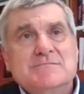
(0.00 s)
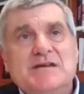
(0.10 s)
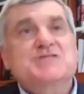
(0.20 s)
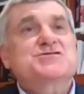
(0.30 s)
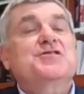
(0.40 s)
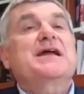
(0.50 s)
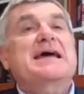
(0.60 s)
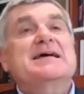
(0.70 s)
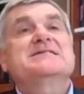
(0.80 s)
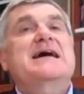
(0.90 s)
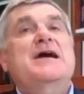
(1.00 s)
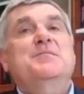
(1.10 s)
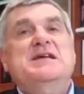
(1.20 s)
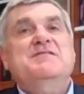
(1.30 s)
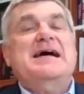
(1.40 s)
Is there an end to how
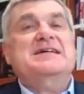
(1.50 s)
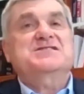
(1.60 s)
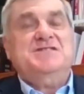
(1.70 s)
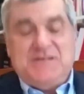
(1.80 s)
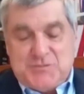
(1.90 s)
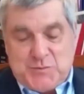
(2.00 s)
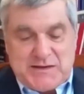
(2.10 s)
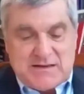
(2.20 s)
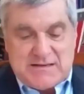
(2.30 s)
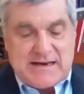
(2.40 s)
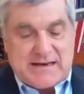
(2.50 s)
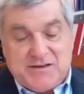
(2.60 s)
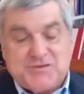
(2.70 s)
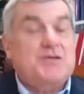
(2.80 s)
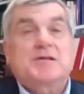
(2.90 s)
many vaccines we can take?
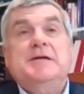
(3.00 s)
Is there a